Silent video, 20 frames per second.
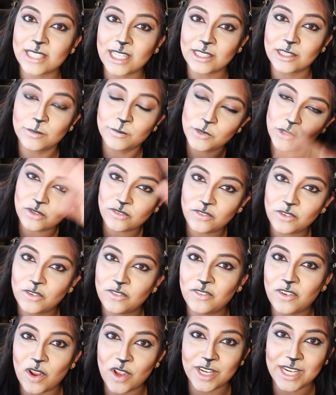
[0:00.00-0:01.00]
that the beautiful
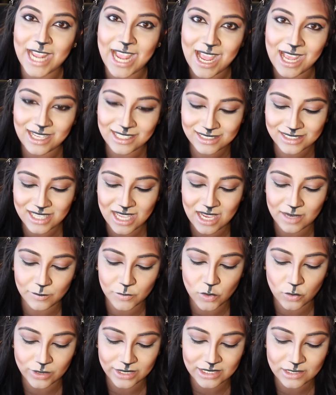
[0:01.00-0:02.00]
Fawn has, I'm
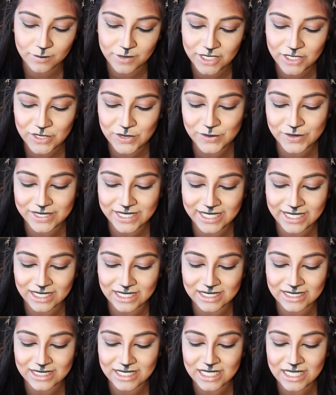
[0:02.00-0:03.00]
going to be using
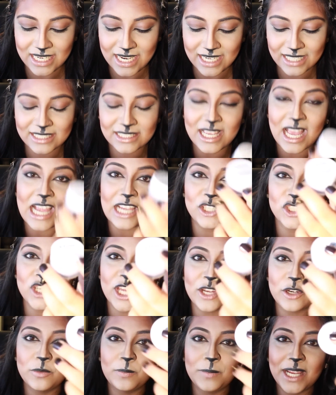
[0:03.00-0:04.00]
this NYX
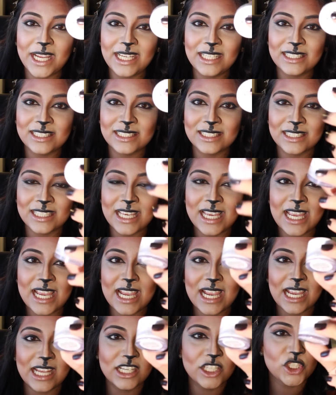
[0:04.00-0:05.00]
eyeshadow base.
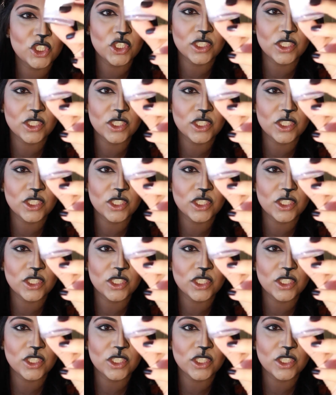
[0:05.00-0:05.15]
And it's